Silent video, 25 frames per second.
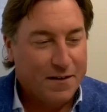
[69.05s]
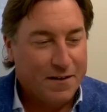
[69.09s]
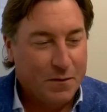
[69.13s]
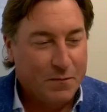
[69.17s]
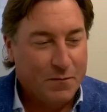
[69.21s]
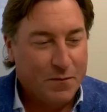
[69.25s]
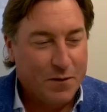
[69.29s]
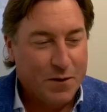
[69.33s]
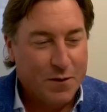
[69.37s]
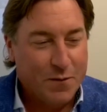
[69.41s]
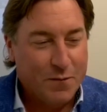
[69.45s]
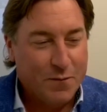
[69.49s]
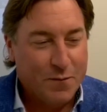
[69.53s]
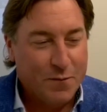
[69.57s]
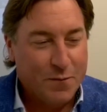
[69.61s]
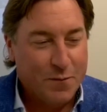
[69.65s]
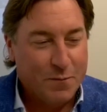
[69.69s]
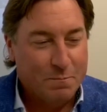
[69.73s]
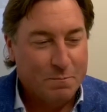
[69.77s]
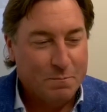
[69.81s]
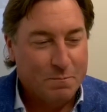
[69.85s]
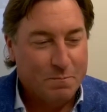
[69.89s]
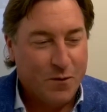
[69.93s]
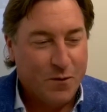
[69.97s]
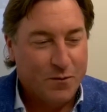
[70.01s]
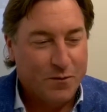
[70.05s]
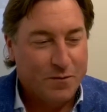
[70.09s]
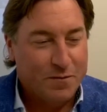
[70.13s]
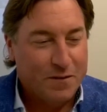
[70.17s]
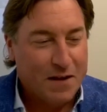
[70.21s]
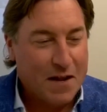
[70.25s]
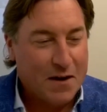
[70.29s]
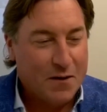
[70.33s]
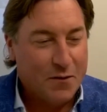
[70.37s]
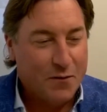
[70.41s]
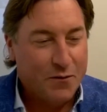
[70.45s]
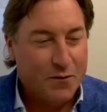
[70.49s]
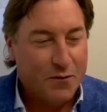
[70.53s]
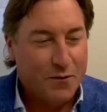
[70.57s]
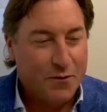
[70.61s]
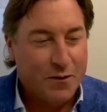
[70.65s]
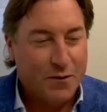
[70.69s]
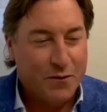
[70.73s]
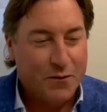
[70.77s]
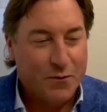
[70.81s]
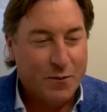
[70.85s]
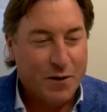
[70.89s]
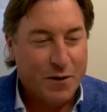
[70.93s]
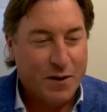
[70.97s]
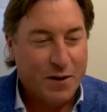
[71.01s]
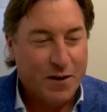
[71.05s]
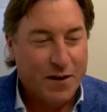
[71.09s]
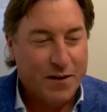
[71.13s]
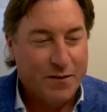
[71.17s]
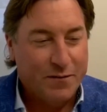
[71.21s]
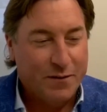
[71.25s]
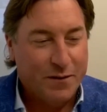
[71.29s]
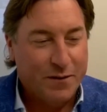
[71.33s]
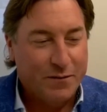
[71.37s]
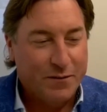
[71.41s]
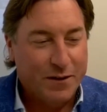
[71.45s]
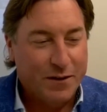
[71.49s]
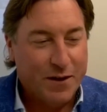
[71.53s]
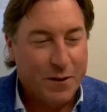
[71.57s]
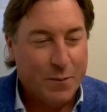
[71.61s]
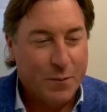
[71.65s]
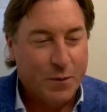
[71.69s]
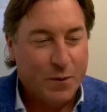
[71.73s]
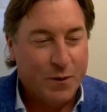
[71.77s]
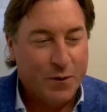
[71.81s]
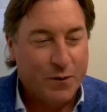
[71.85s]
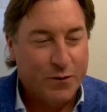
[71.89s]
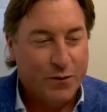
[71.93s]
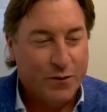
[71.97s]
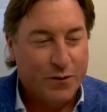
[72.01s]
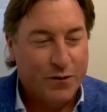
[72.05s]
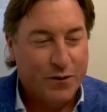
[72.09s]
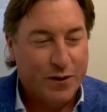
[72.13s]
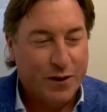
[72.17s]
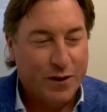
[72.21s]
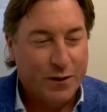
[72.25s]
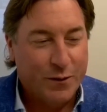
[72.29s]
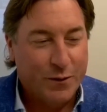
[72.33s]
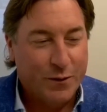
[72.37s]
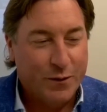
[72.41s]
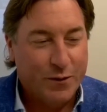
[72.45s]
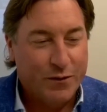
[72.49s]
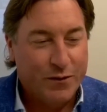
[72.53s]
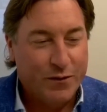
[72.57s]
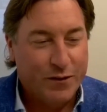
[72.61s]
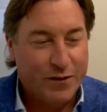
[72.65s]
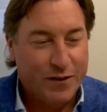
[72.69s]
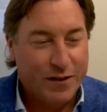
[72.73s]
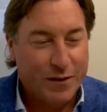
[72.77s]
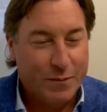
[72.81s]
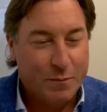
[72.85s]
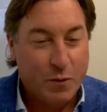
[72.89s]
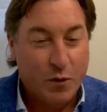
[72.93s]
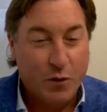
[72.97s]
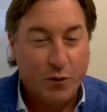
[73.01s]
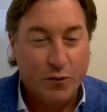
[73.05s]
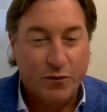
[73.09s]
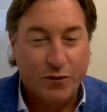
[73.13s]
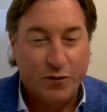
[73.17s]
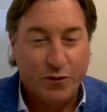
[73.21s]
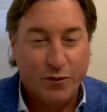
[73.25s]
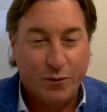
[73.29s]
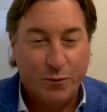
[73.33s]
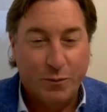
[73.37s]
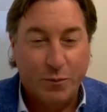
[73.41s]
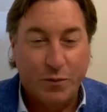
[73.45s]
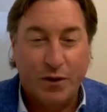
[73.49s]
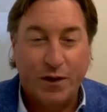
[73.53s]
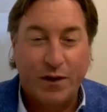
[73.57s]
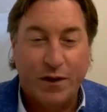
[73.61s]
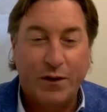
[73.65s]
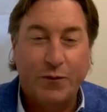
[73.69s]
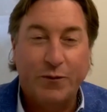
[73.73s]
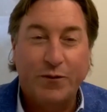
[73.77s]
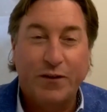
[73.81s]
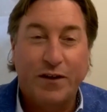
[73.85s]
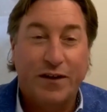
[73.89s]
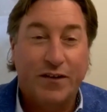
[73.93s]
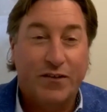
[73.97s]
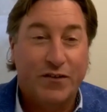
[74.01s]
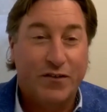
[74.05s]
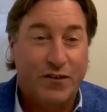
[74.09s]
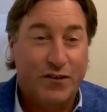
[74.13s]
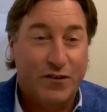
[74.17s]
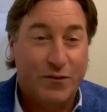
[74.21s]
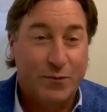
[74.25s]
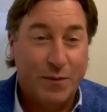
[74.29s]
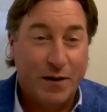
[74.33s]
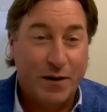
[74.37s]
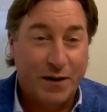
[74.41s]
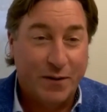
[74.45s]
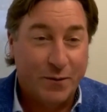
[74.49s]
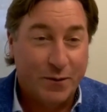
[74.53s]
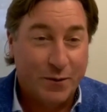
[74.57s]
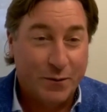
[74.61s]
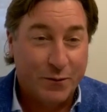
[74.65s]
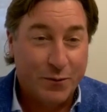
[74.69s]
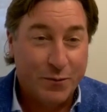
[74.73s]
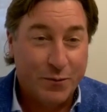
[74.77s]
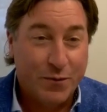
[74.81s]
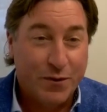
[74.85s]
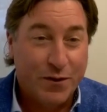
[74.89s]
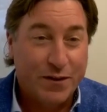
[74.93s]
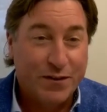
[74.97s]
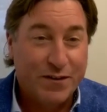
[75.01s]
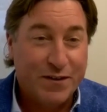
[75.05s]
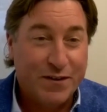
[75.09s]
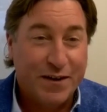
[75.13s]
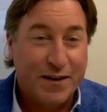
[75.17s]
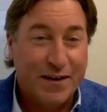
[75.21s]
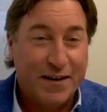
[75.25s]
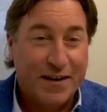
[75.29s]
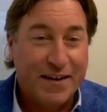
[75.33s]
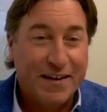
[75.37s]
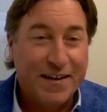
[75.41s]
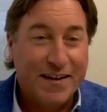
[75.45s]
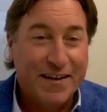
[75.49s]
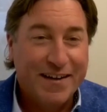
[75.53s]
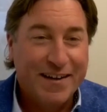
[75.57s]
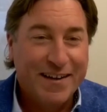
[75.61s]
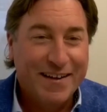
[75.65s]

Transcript: Lived there for first 8 or so years of my life, lived a couple of years in St. Louis, and then moved to Plano, Texas, back when it was pretty tiny.